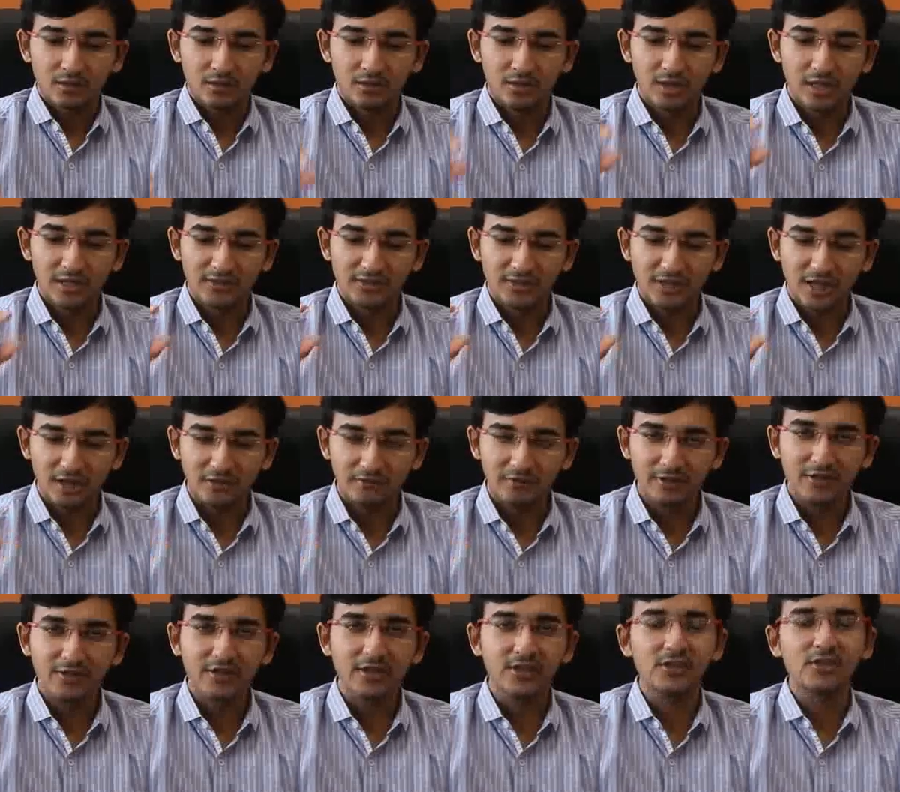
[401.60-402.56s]
the
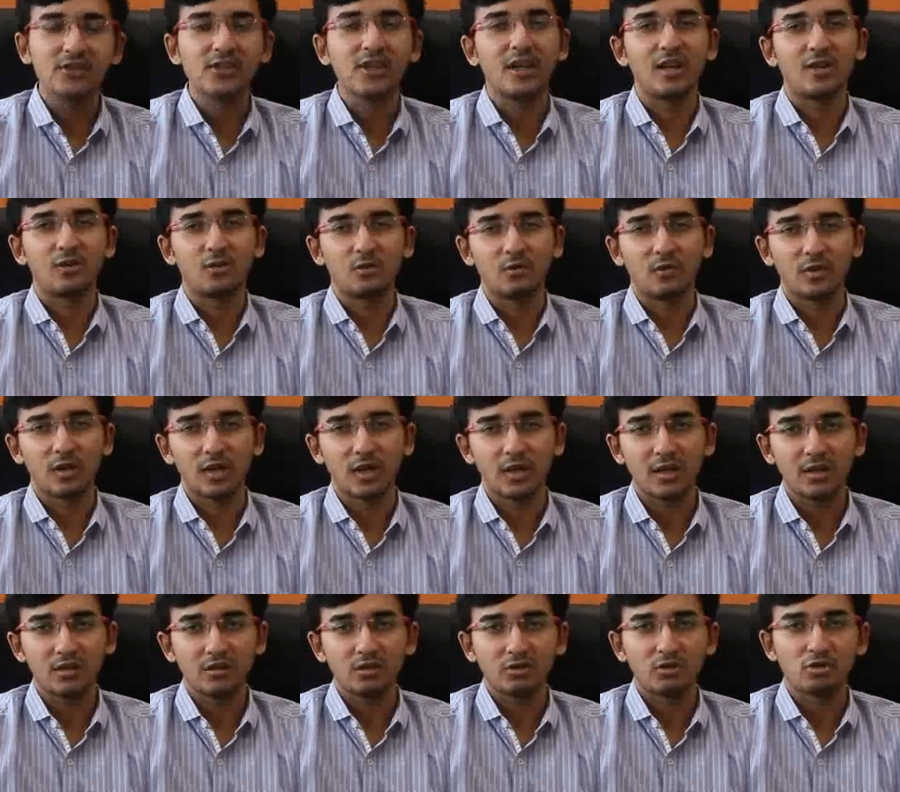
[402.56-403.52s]
services
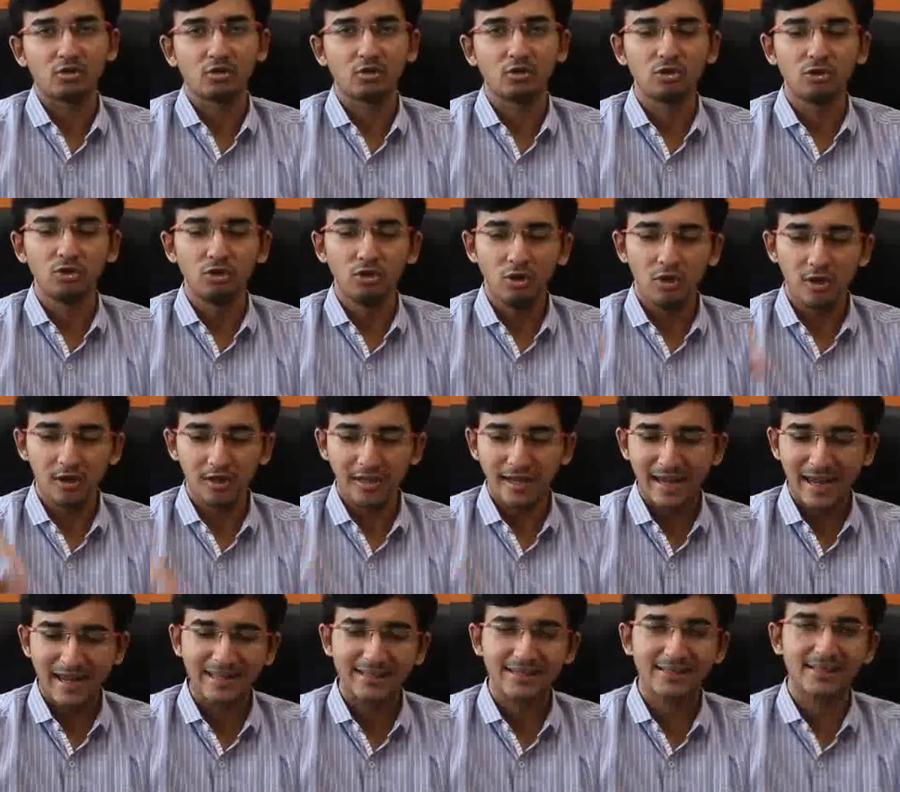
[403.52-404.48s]
turnover should
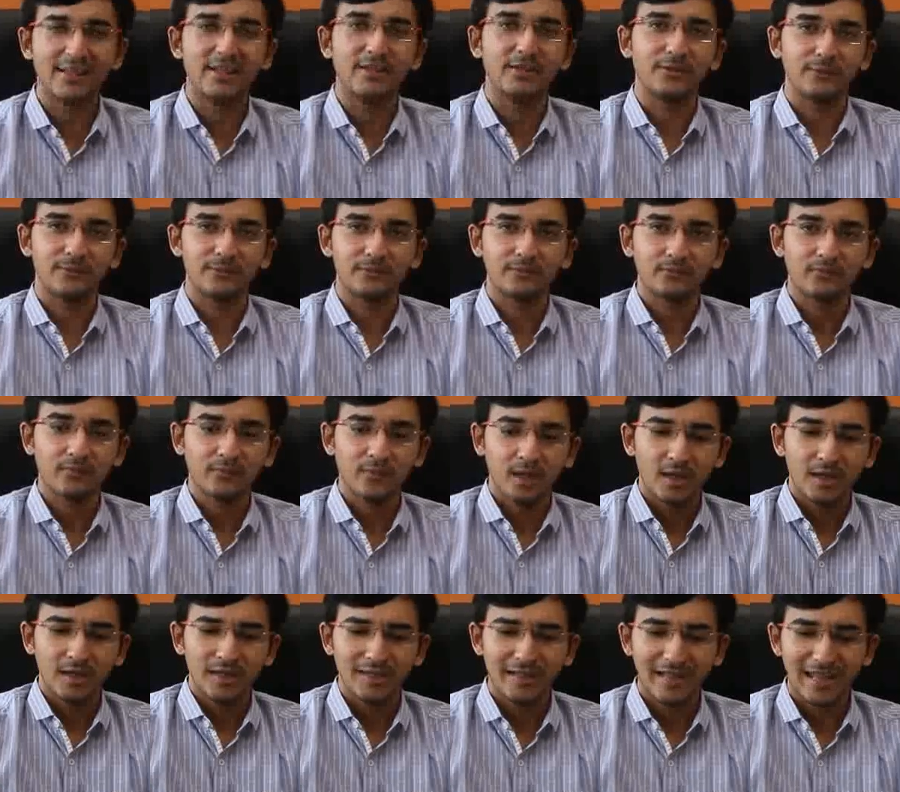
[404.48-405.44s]
not exceed
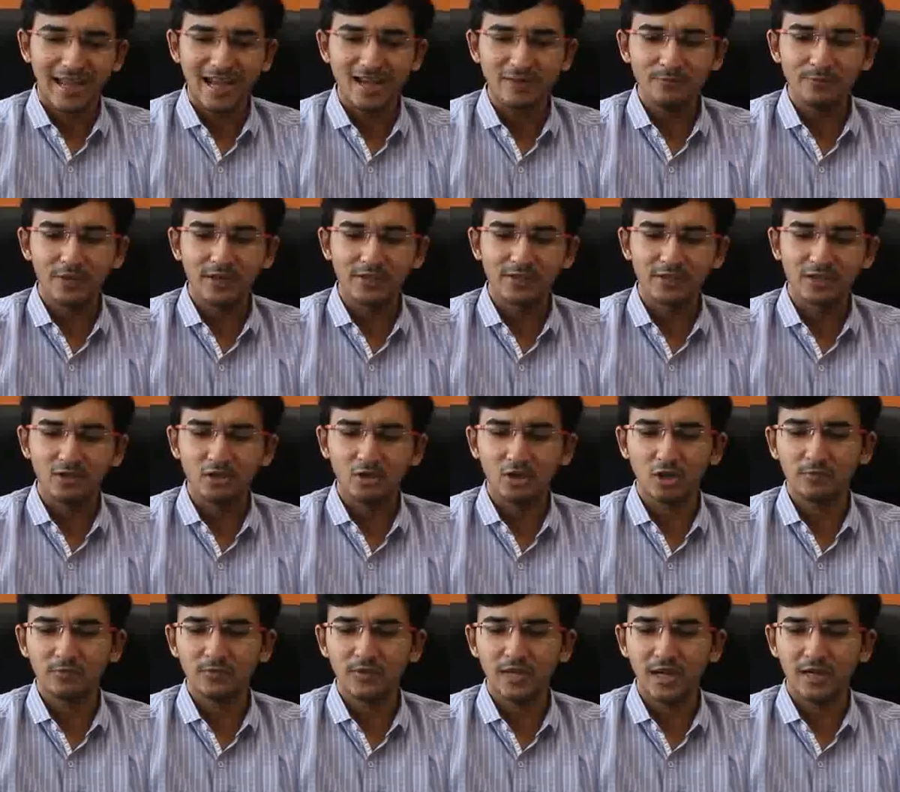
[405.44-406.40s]
10%
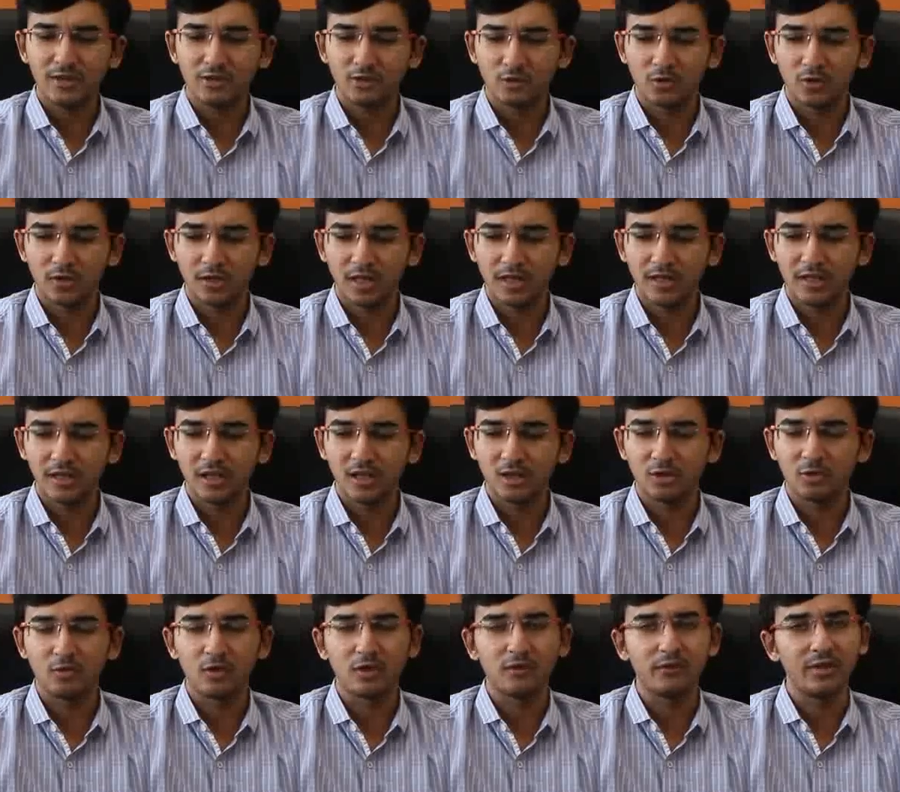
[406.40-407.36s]
of the total
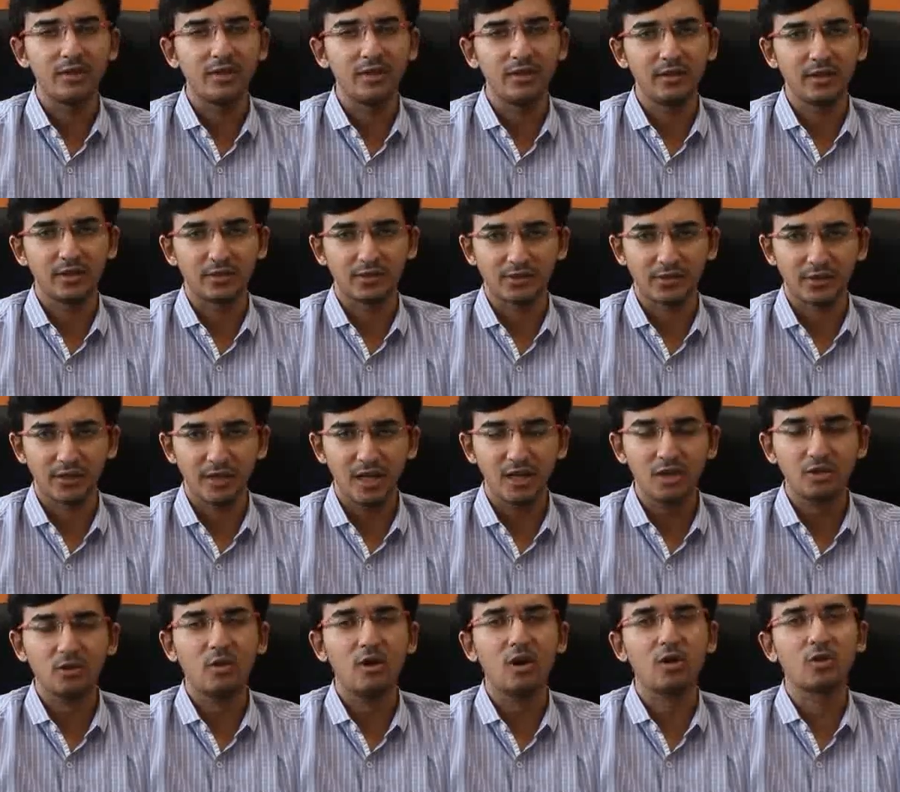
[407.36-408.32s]
turnover within the
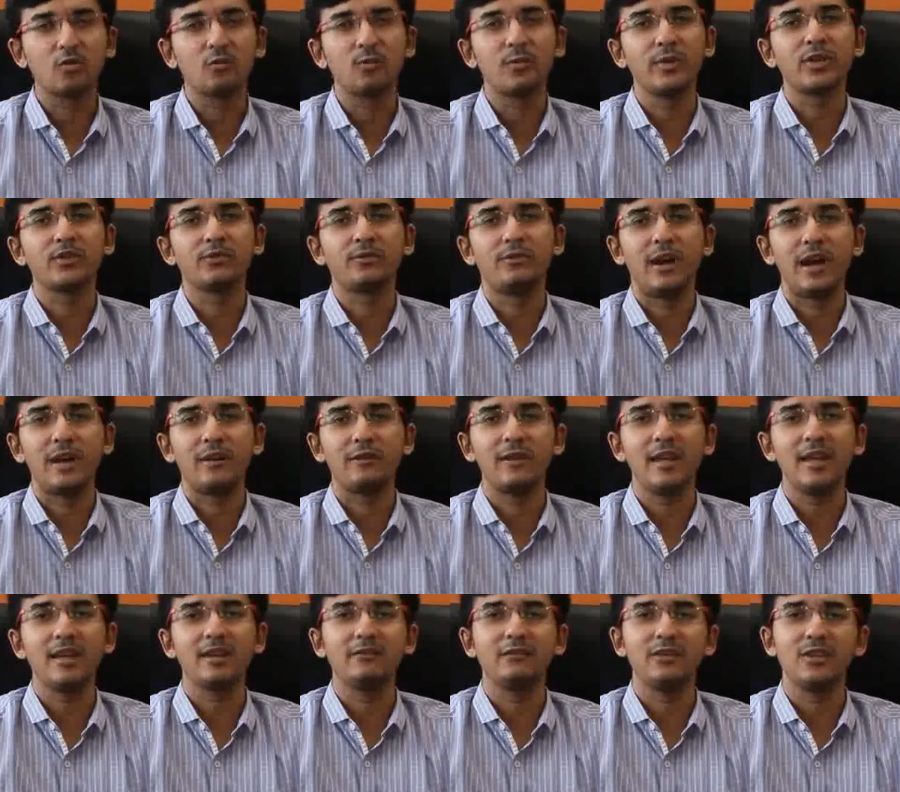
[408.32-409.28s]
state or rupees 5
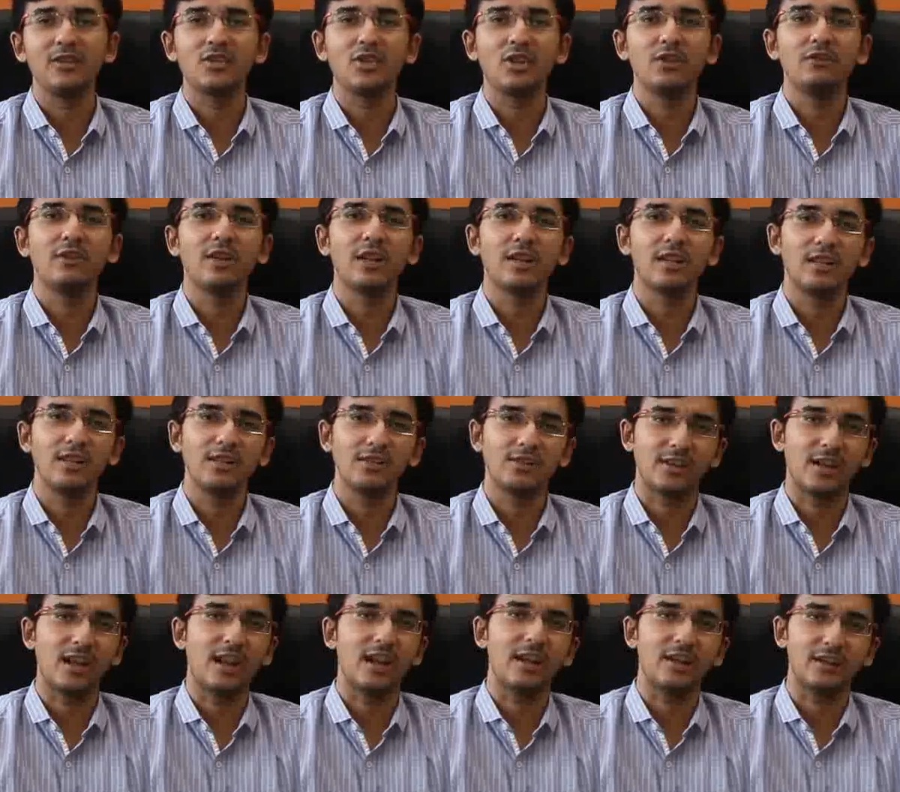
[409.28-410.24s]
lakh, whichever
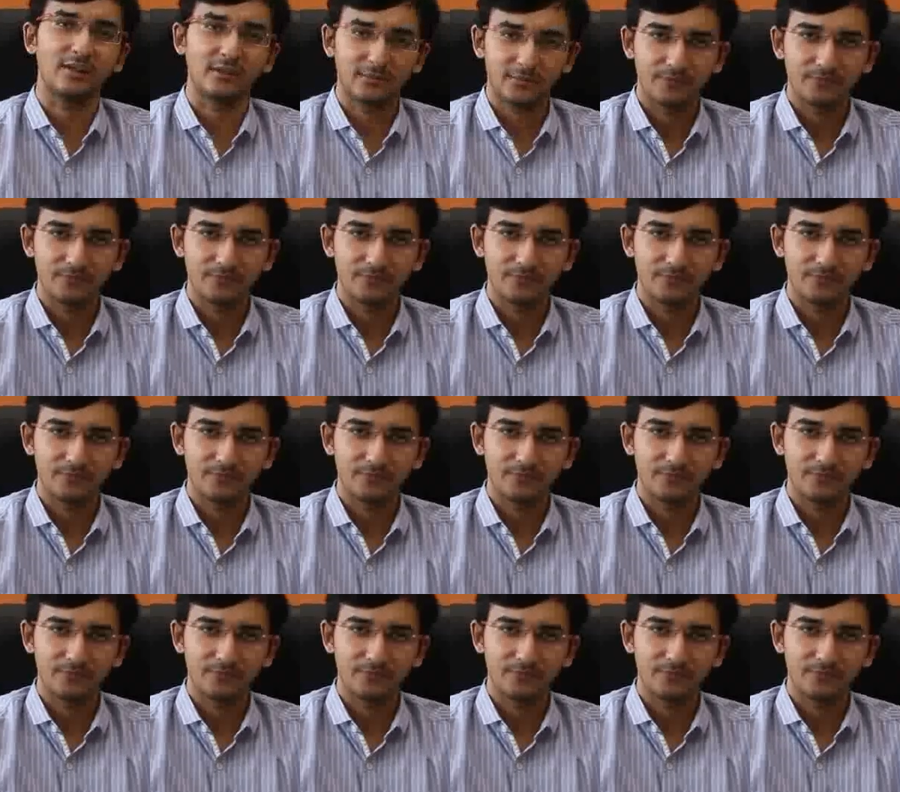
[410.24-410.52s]
is higher.